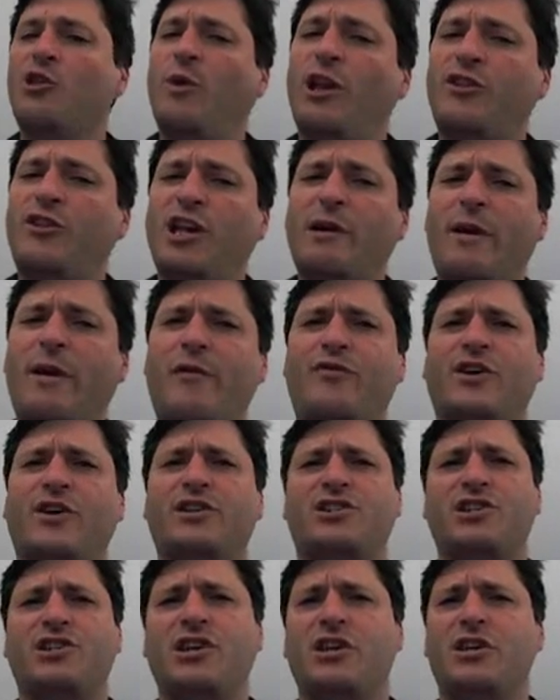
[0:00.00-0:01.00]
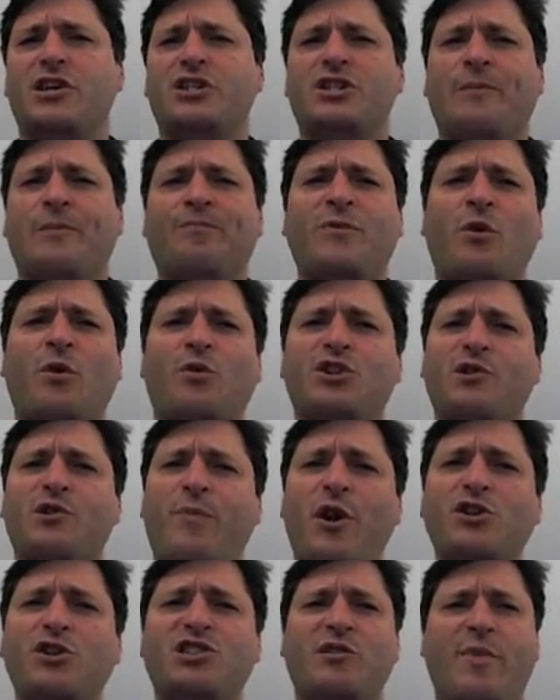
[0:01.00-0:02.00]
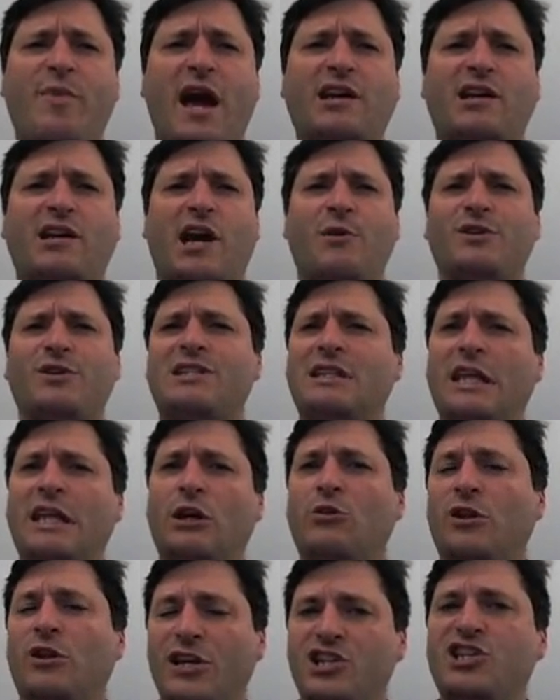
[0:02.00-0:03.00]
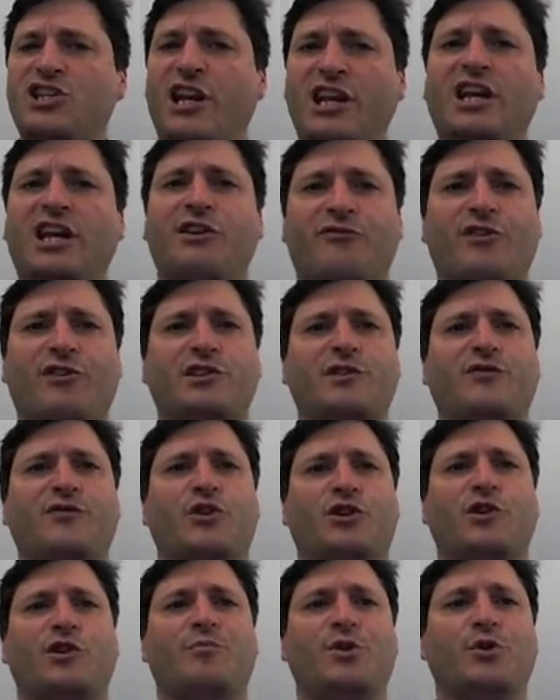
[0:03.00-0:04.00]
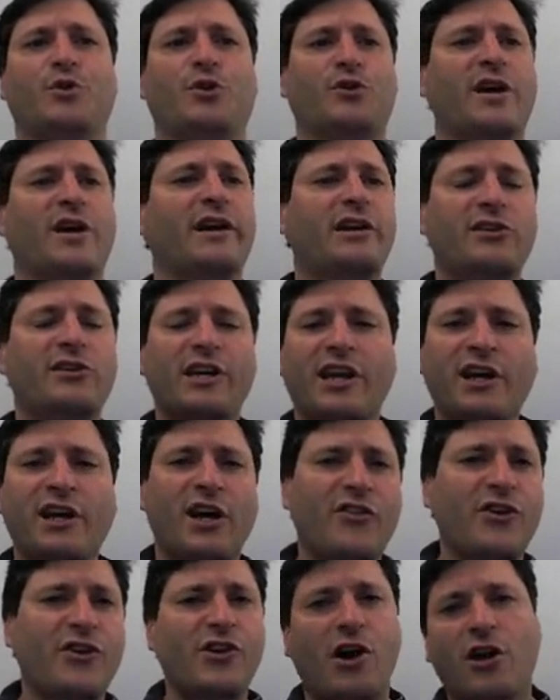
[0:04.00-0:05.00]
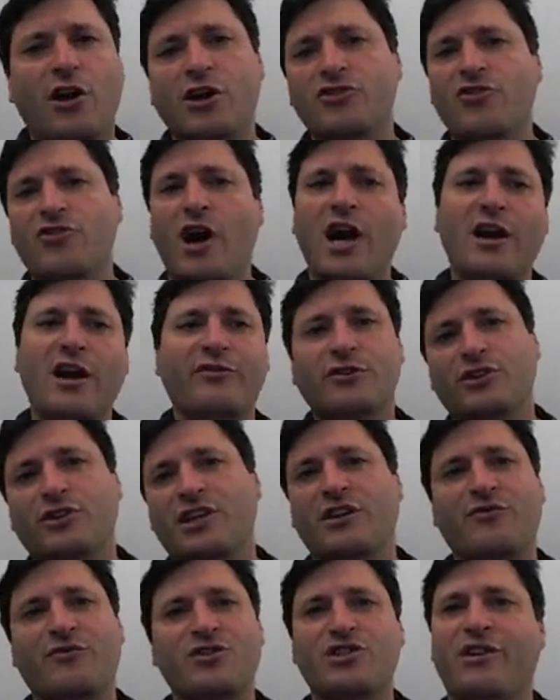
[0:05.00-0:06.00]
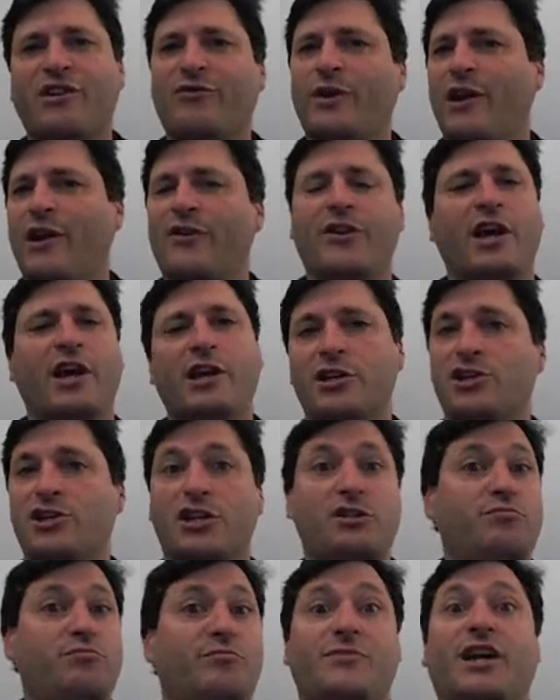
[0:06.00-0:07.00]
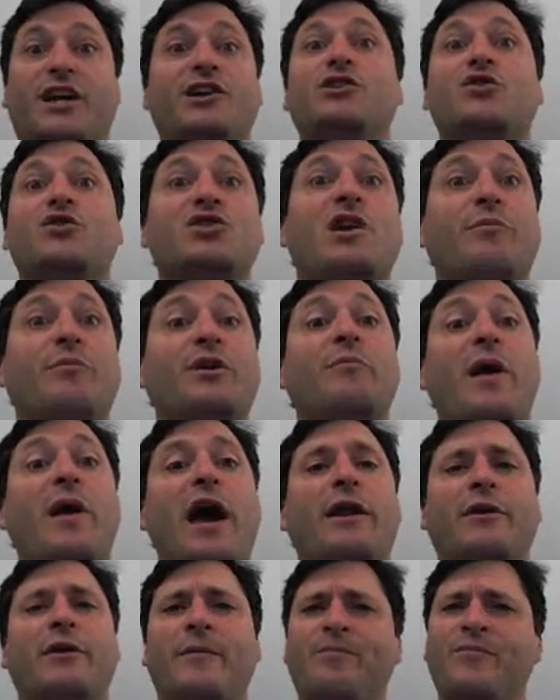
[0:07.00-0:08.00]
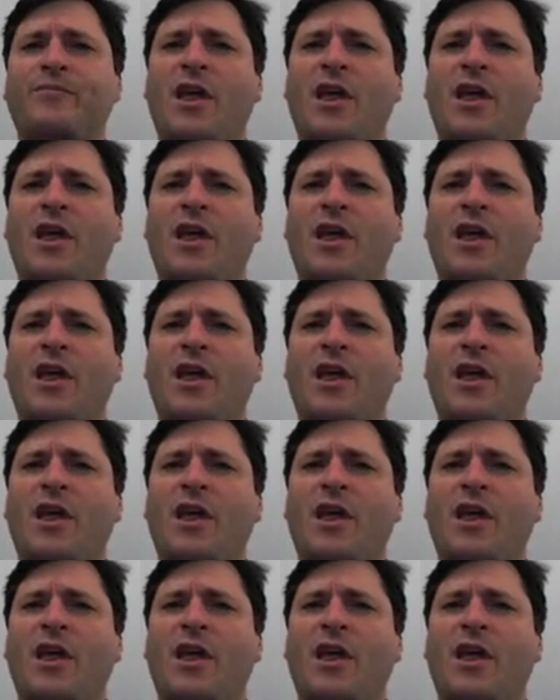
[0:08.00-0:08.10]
The way to think about this is, well, suppose the bad guy was literally sitting in front of your computer and clicking on the hard drive and looking for stuff, whatever. They could do something bad.